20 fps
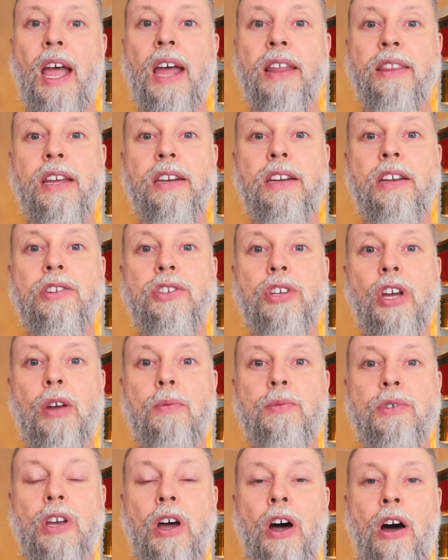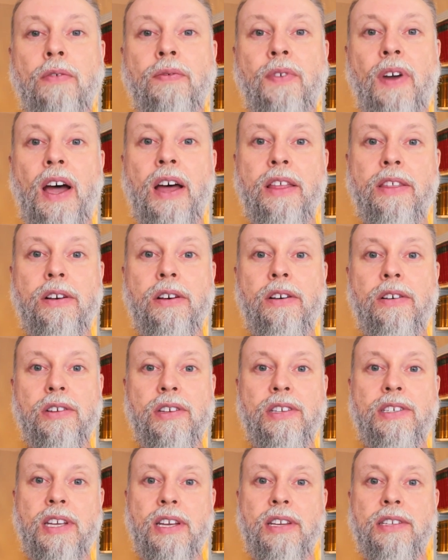And then in terms of other
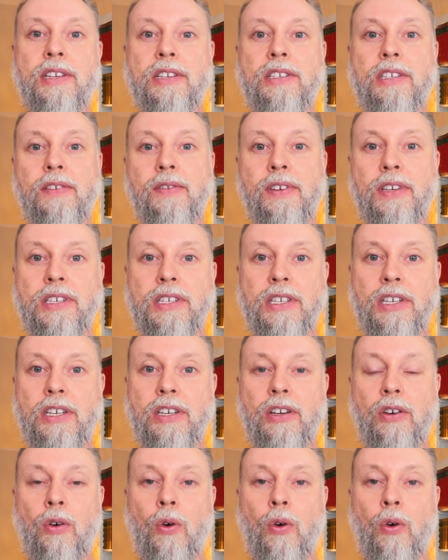sensitivity